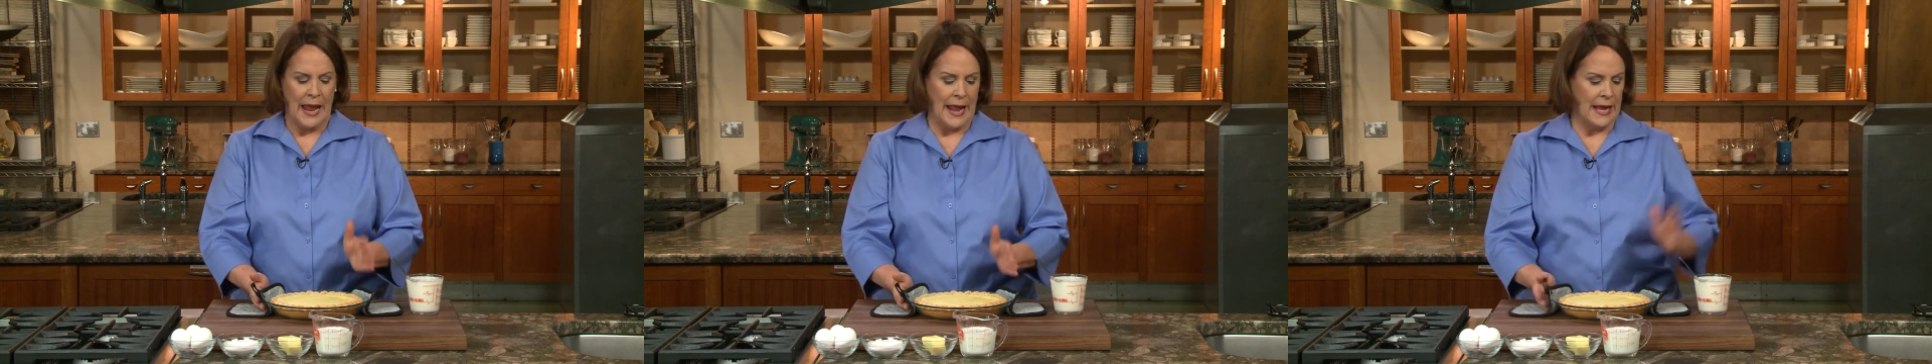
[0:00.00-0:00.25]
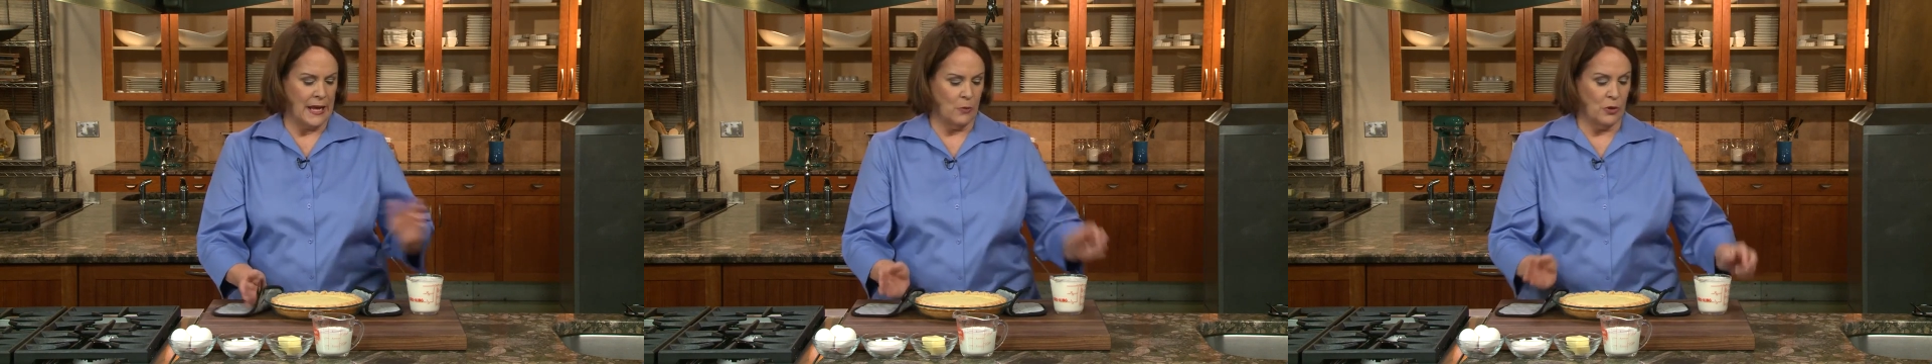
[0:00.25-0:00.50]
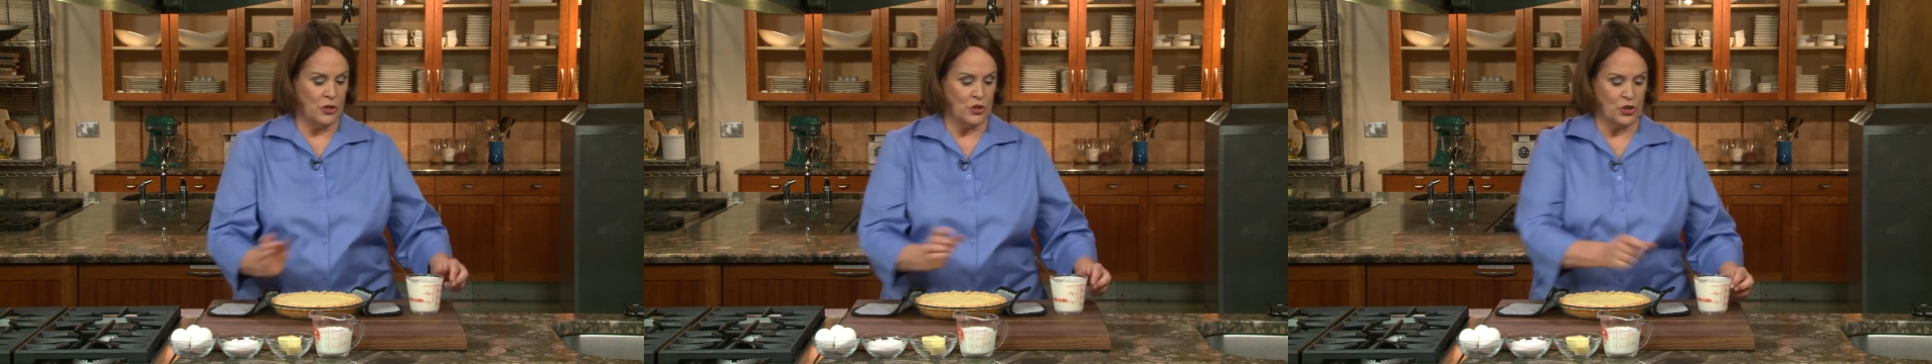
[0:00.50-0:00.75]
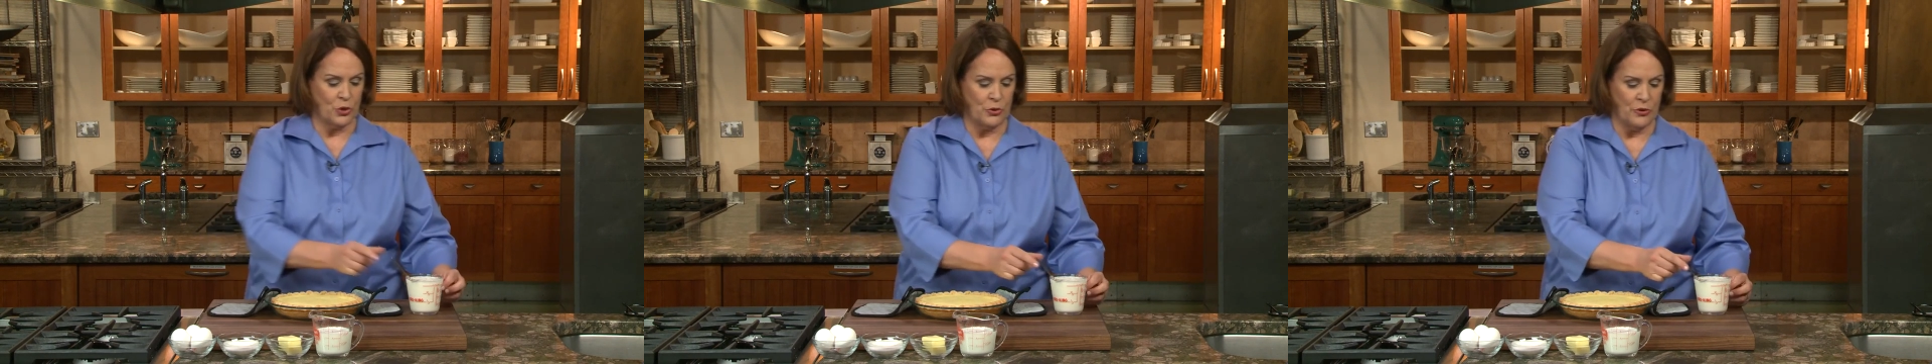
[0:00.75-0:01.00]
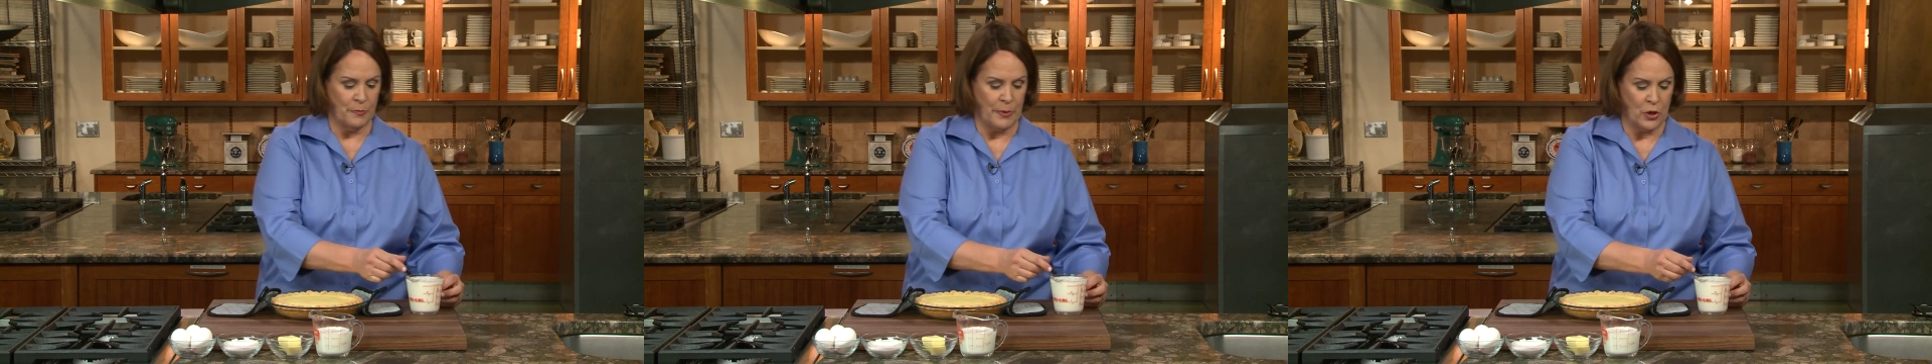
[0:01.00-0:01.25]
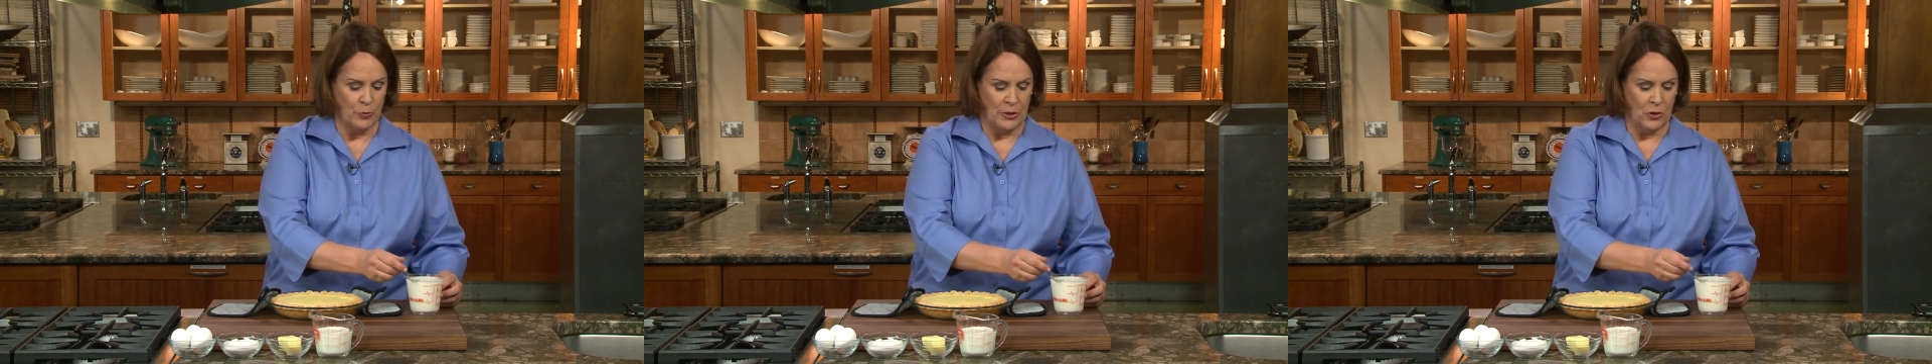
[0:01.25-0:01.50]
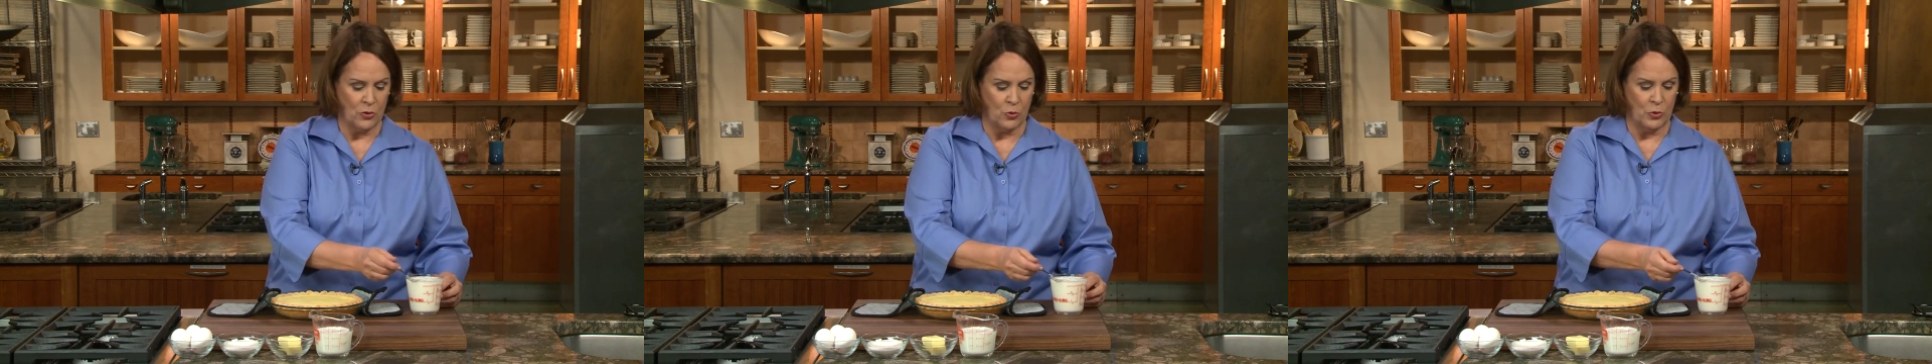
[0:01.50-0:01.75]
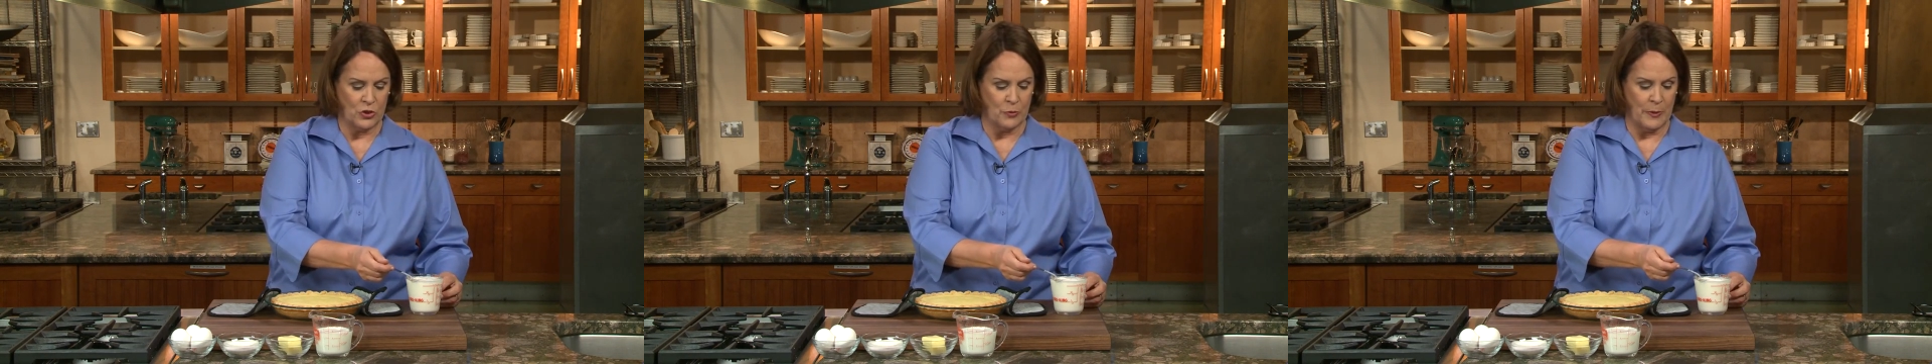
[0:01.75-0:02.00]
And I wanted to show you the buttermilk,
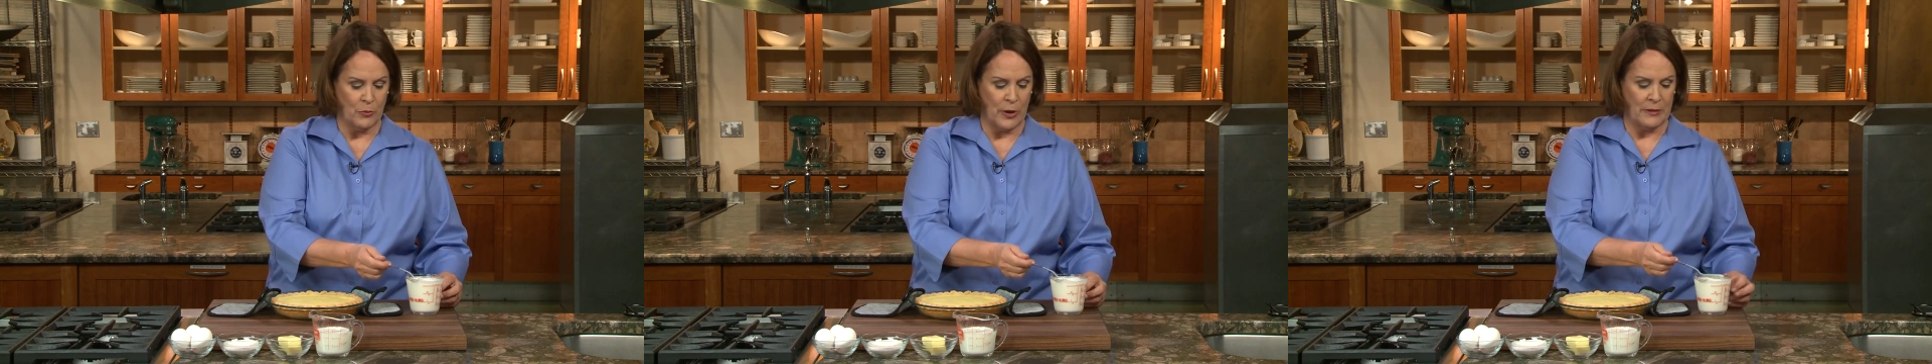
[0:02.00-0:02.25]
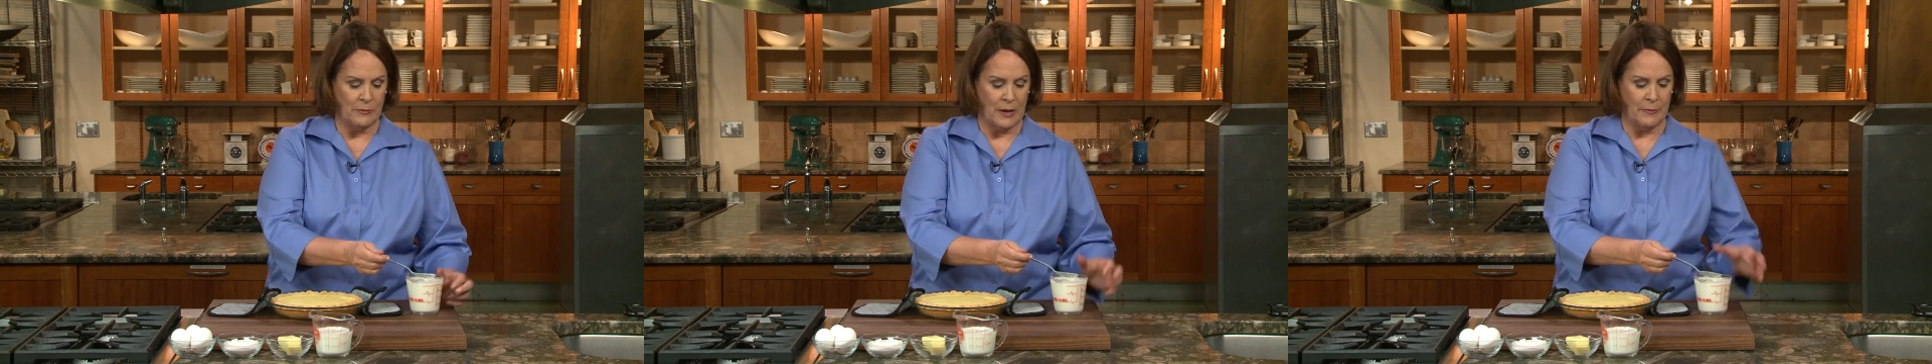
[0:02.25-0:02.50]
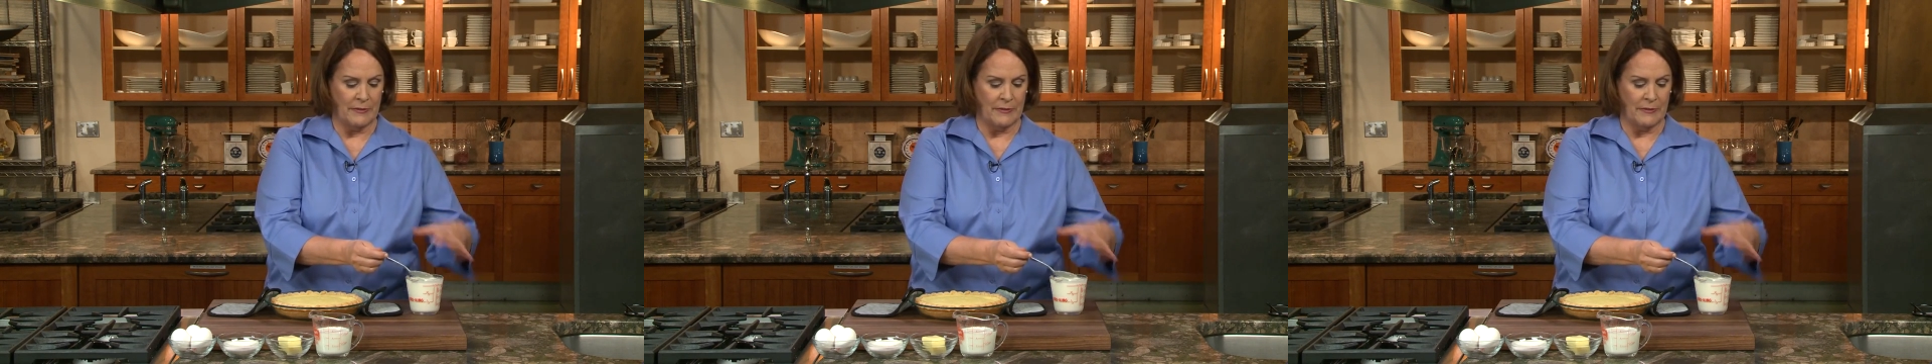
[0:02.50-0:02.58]
which remember I